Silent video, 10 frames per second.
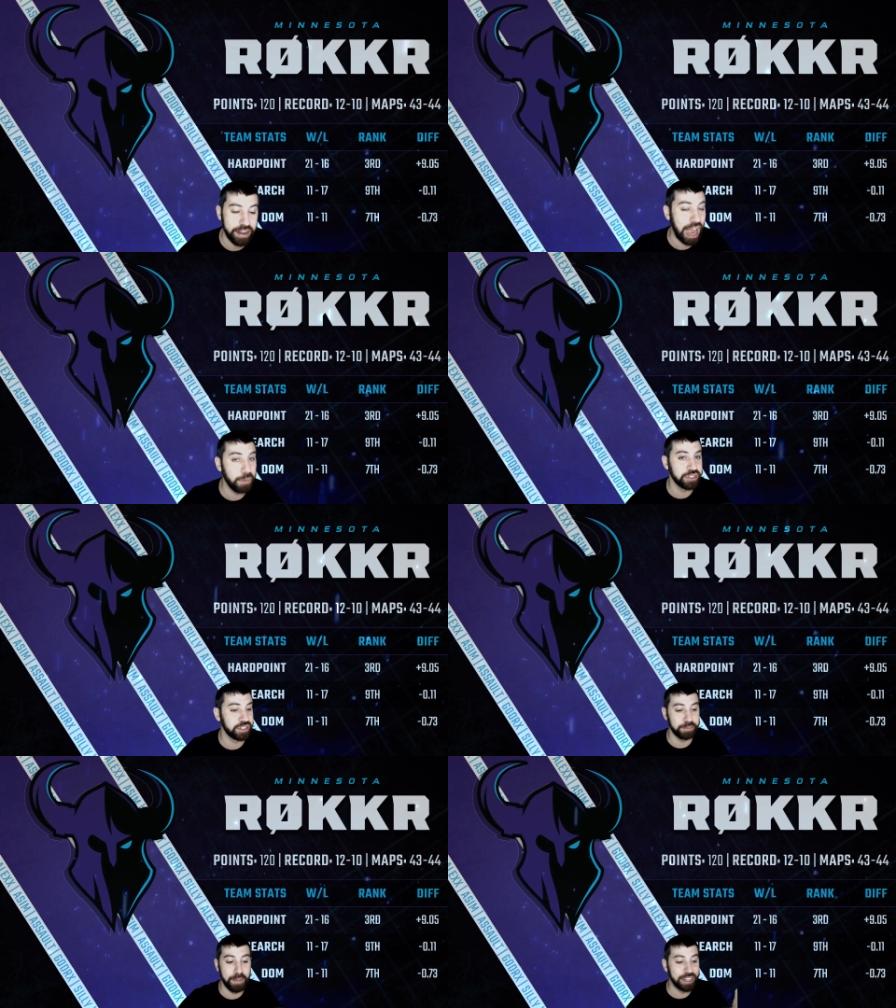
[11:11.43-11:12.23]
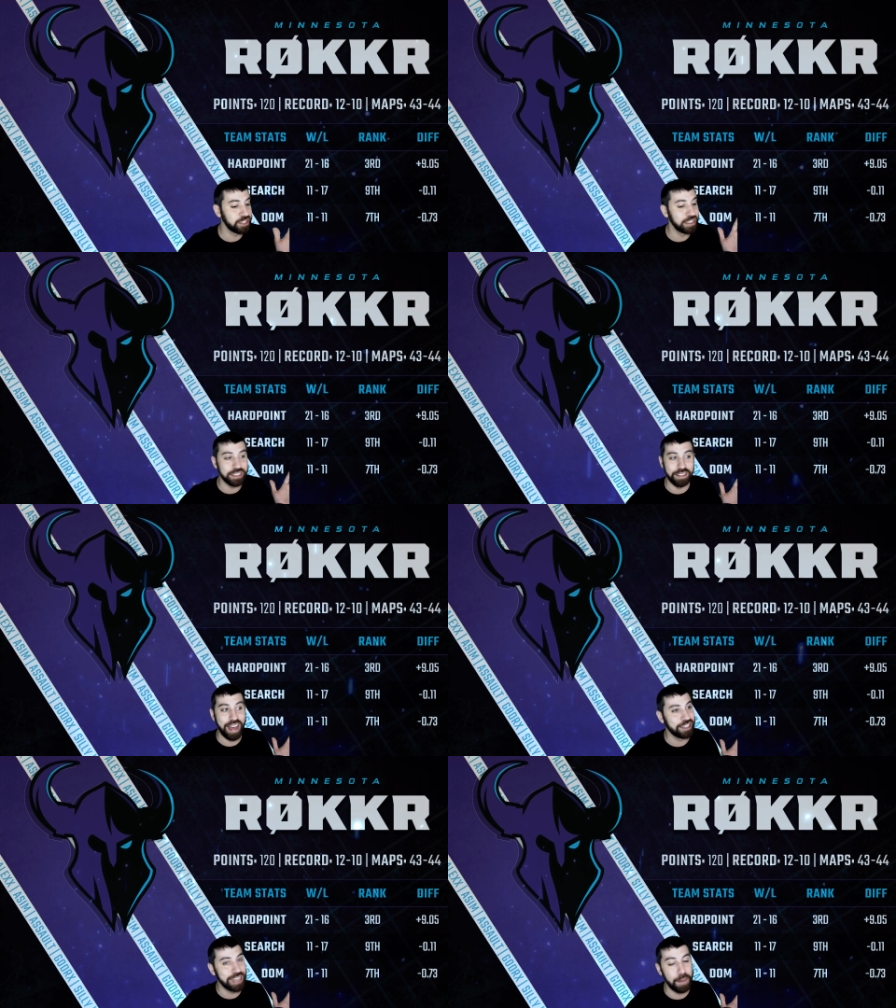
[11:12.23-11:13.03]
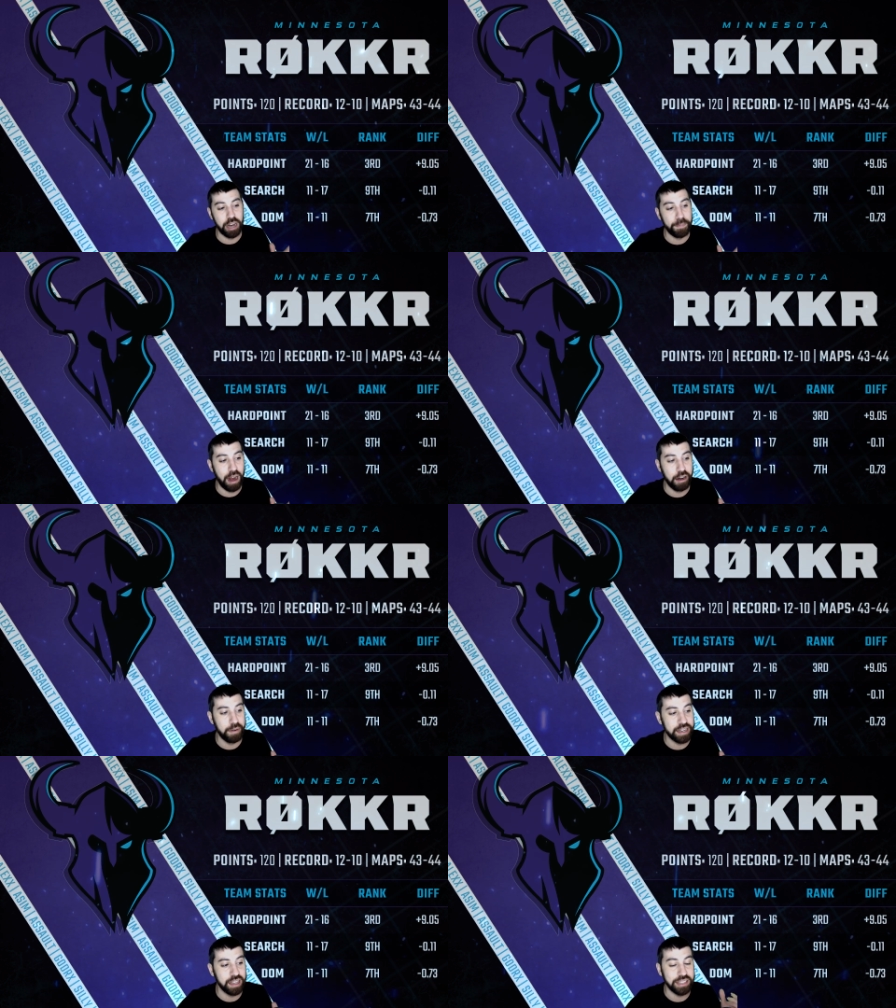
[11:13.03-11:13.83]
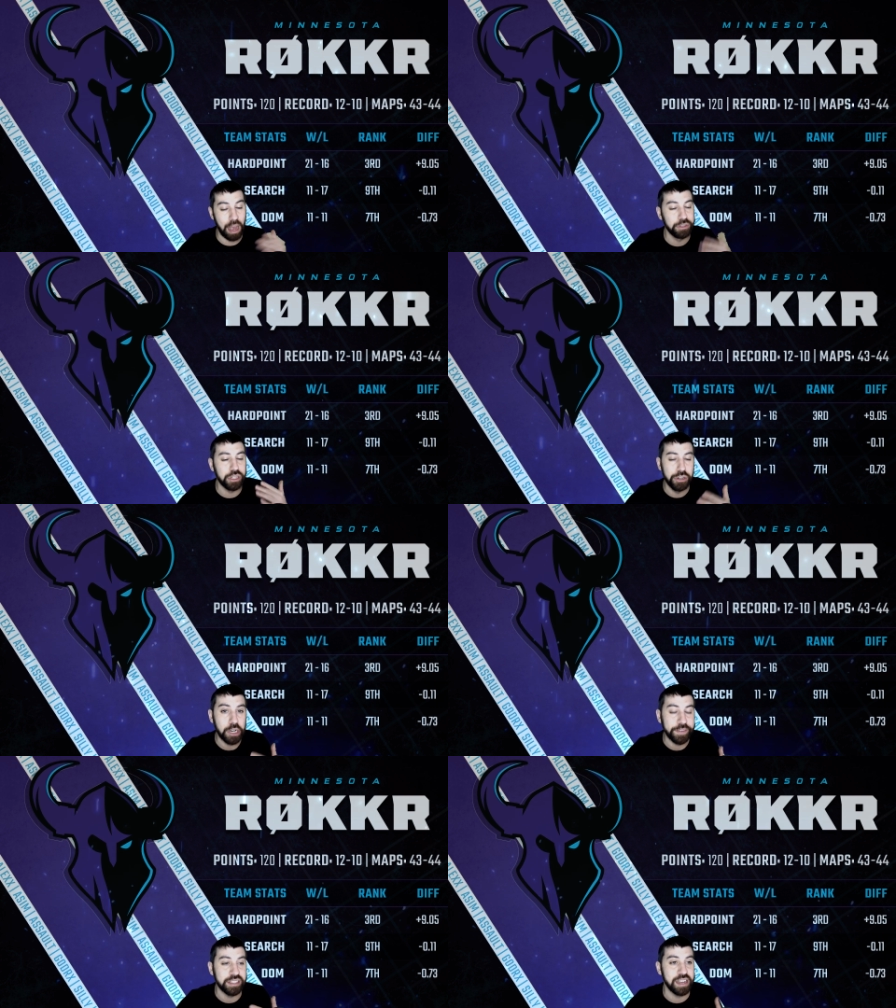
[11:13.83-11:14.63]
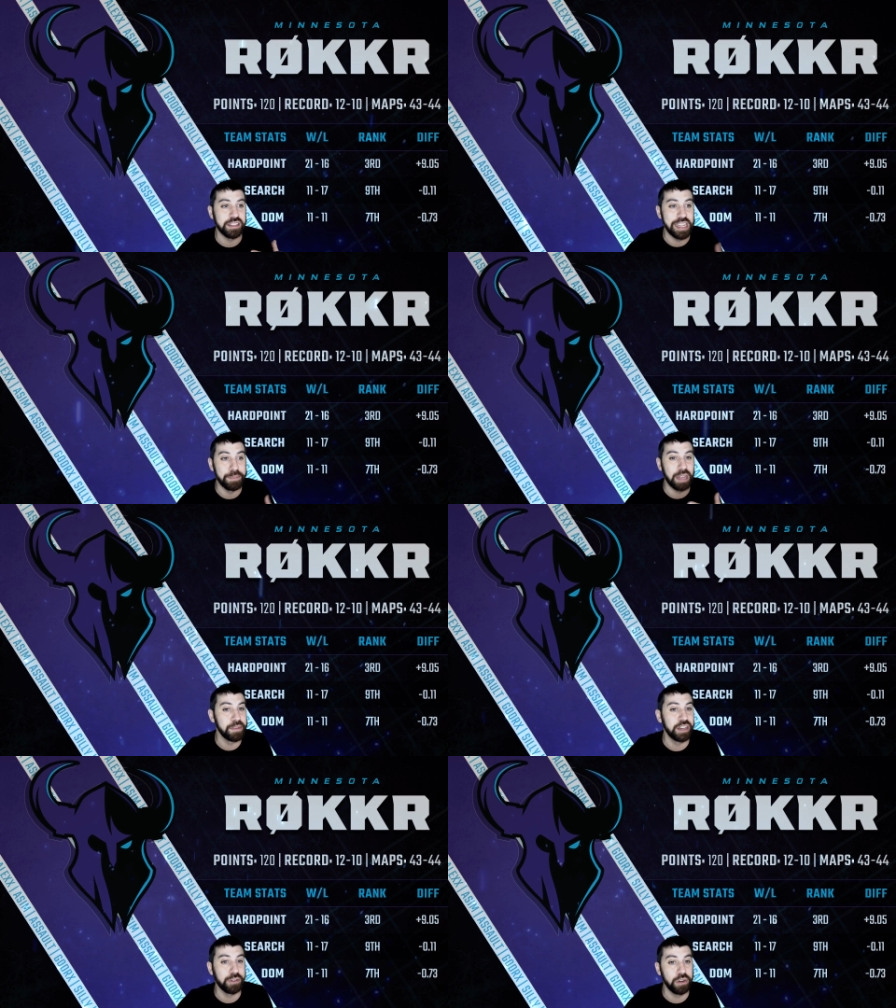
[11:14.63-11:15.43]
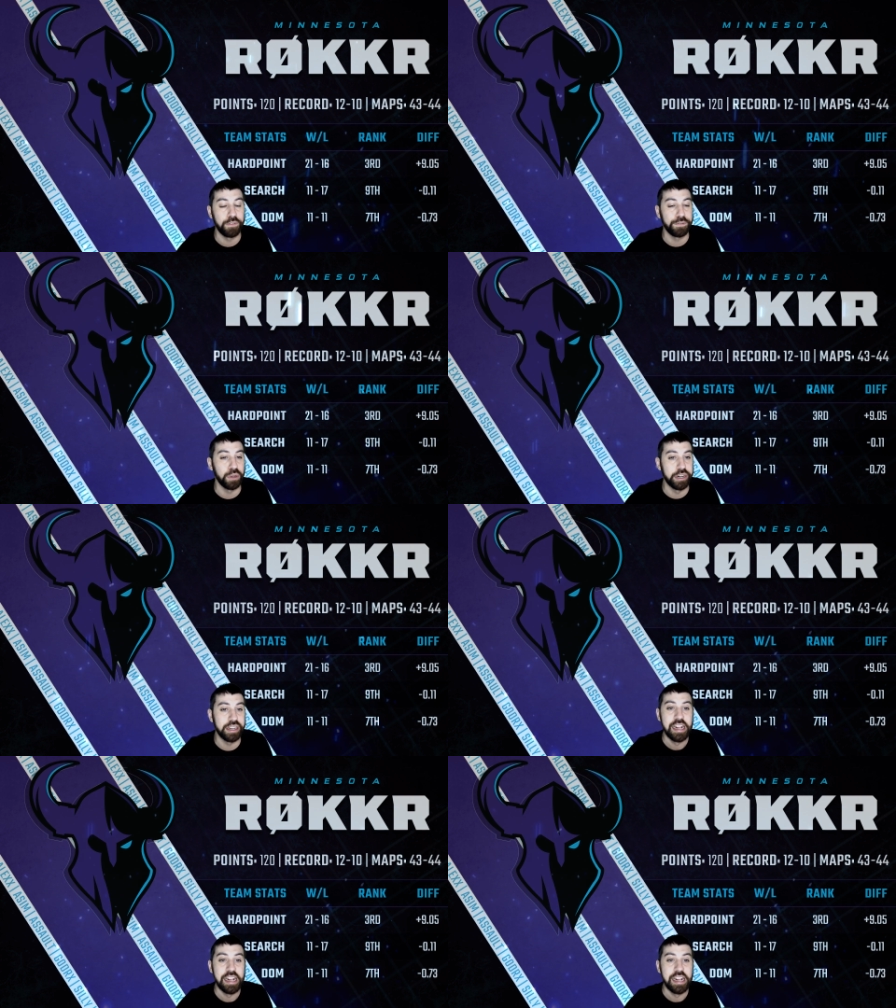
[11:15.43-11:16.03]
I was mentioning this last time in our power rankings. I was nervous that a team like Minnesota and Florida